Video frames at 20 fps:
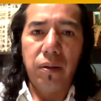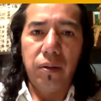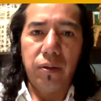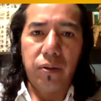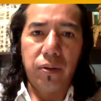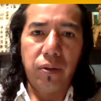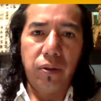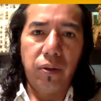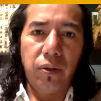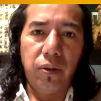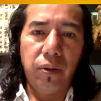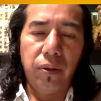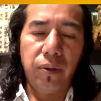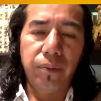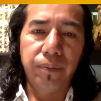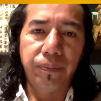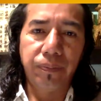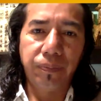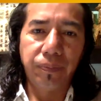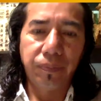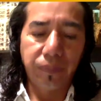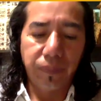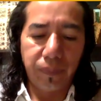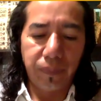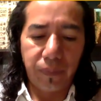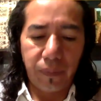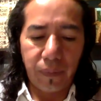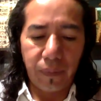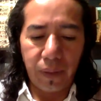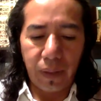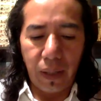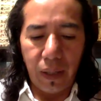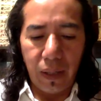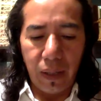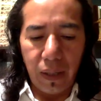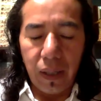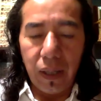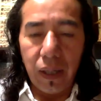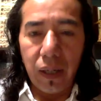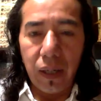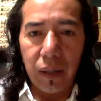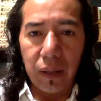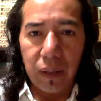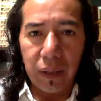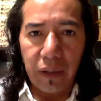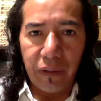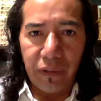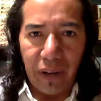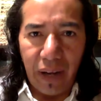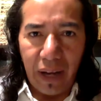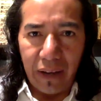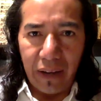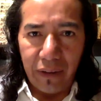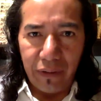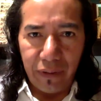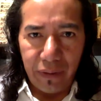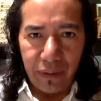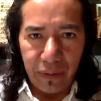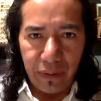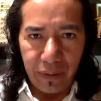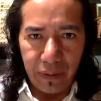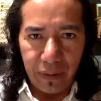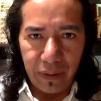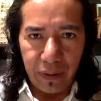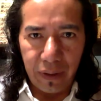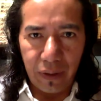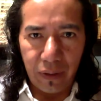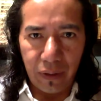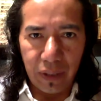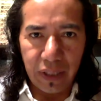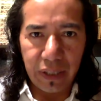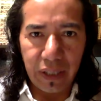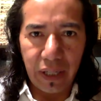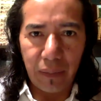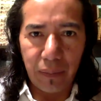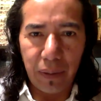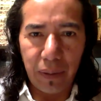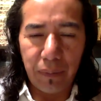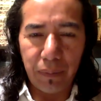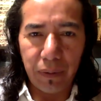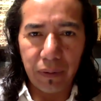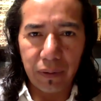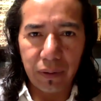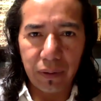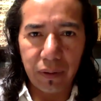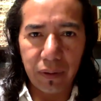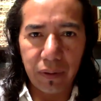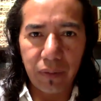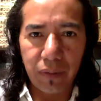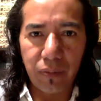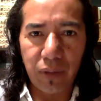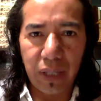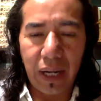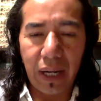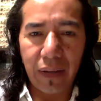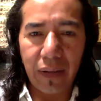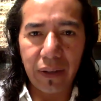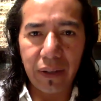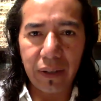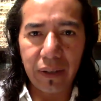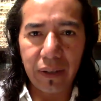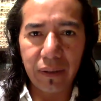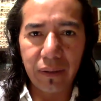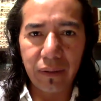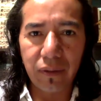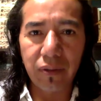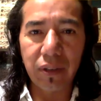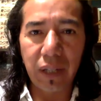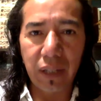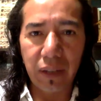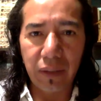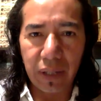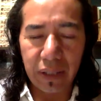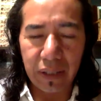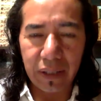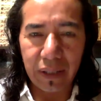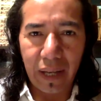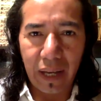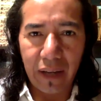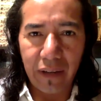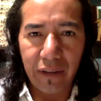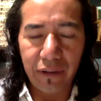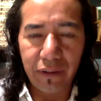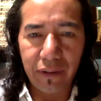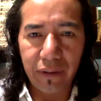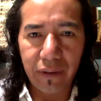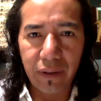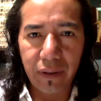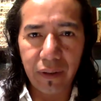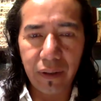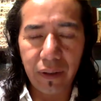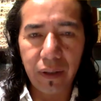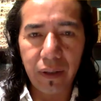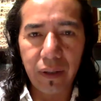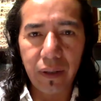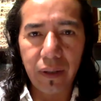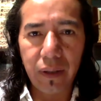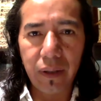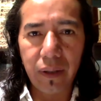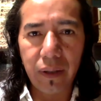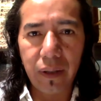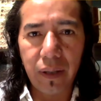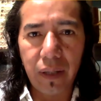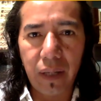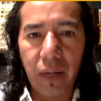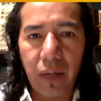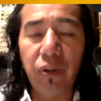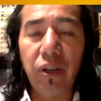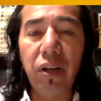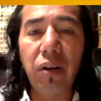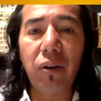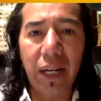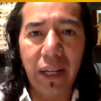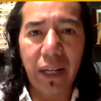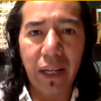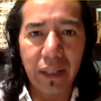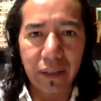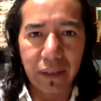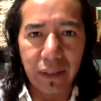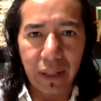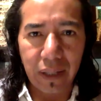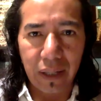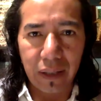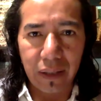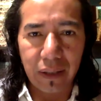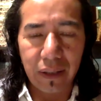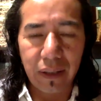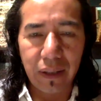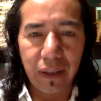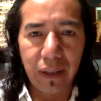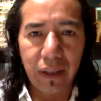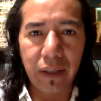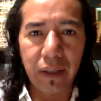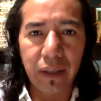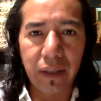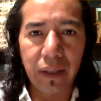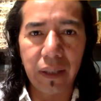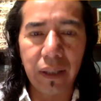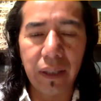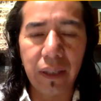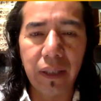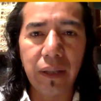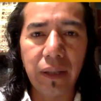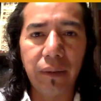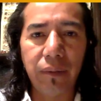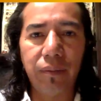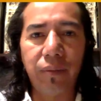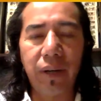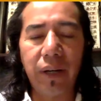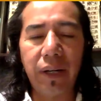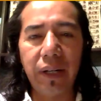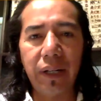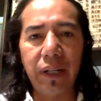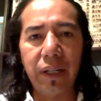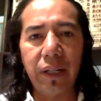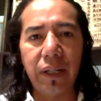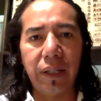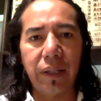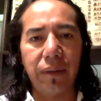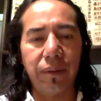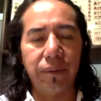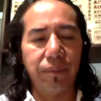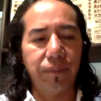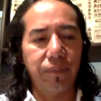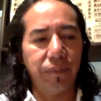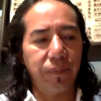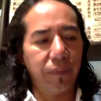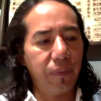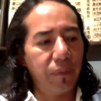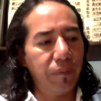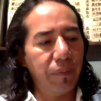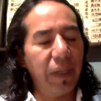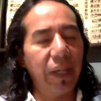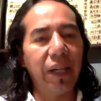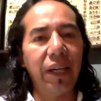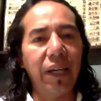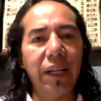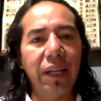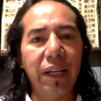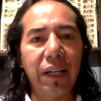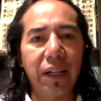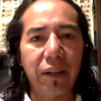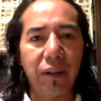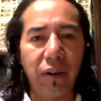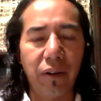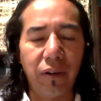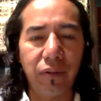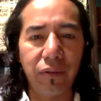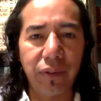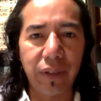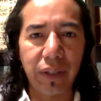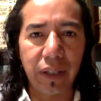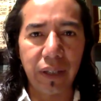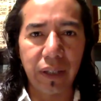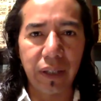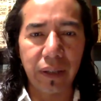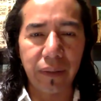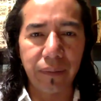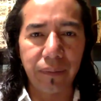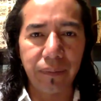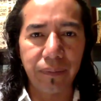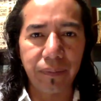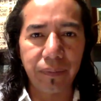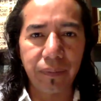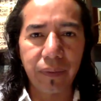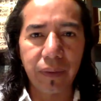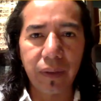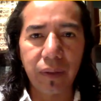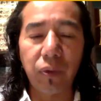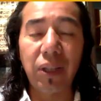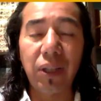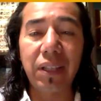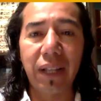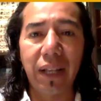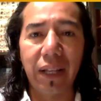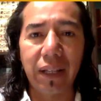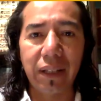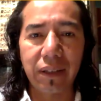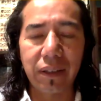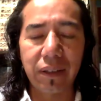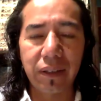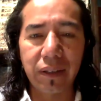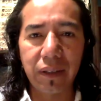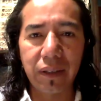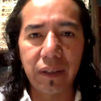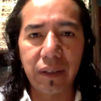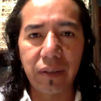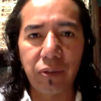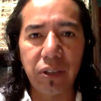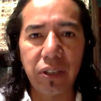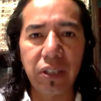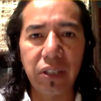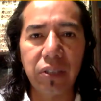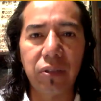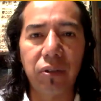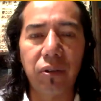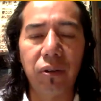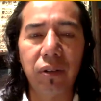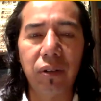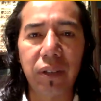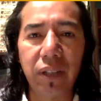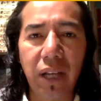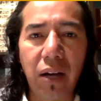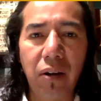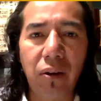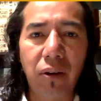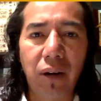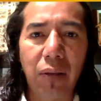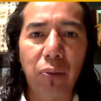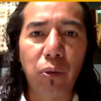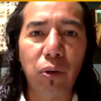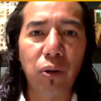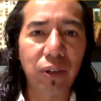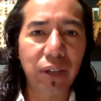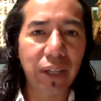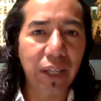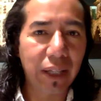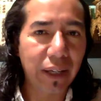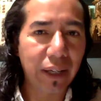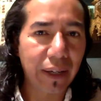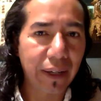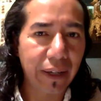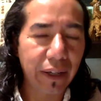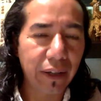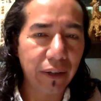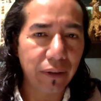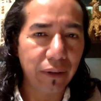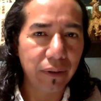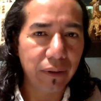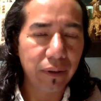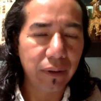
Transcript: So the five original peoples we gathered to celebrate life, and we organized that in, in the very beginning of the wetlands, which is called now Almoloya del Rio.